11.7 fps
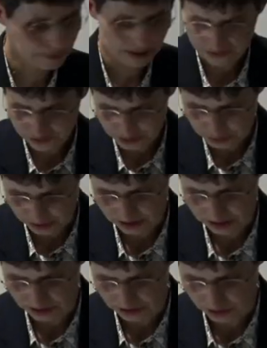everyone
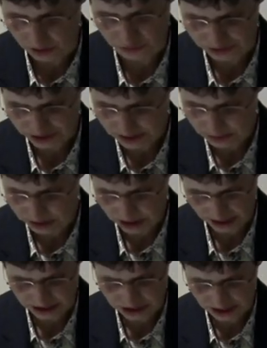to your office, which
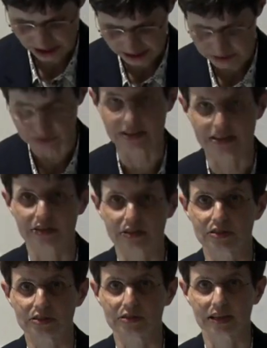I shared with you
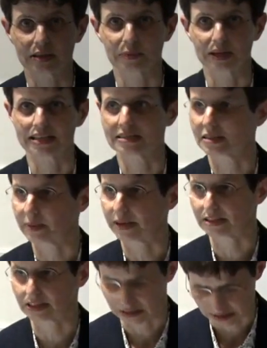during my
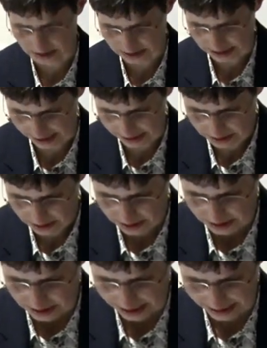sabbatical stay.
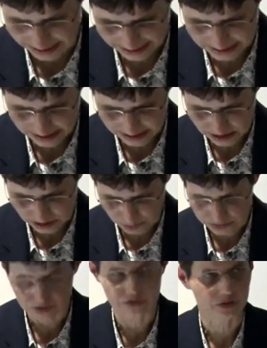And that didn't
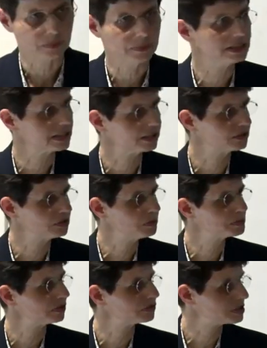stop you from meeting
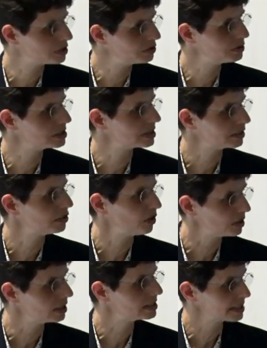groups of students and
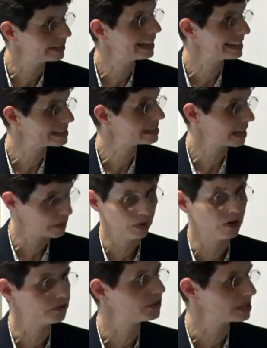colleagues in that same
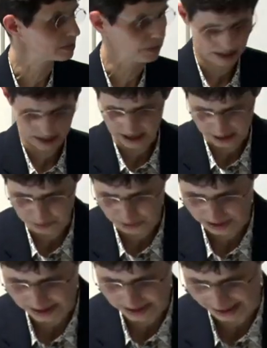office while I
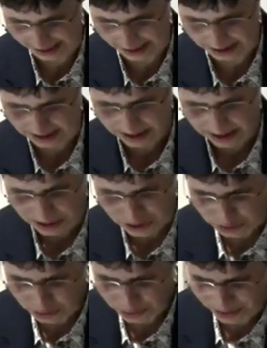was there too.